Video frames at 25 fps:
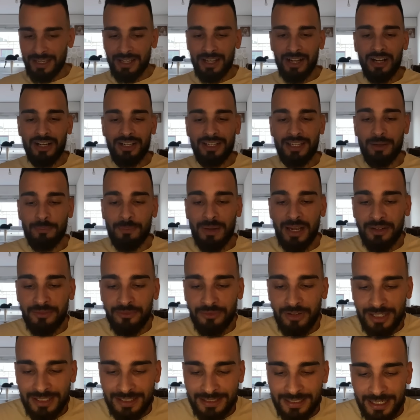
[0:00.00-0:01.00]
Okay, my
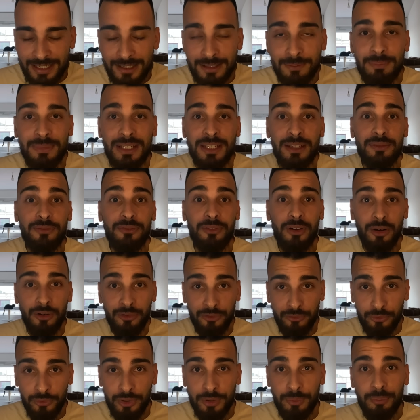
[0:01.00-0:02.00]
friend, tell me for
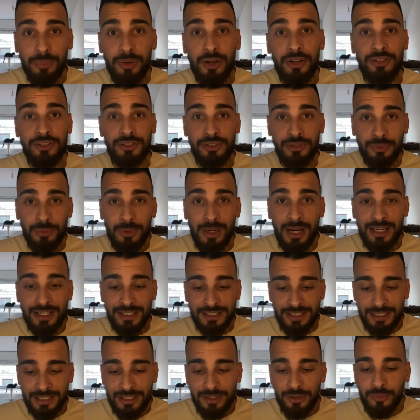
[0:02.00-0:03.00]
3 points your
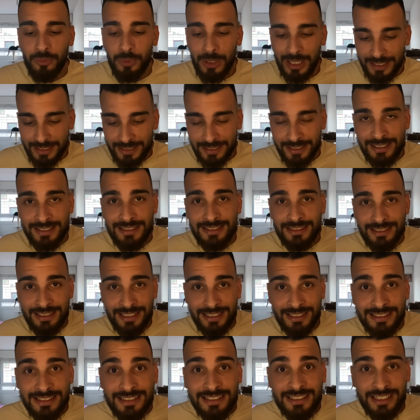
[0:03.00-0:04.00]
ID, what is
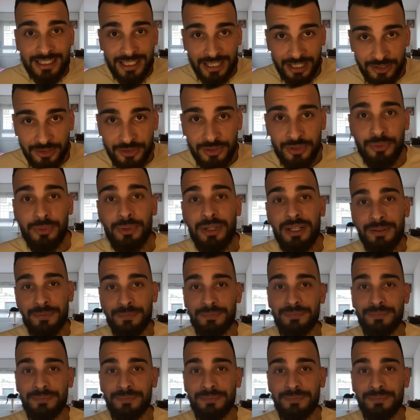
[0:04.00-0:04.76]
this country?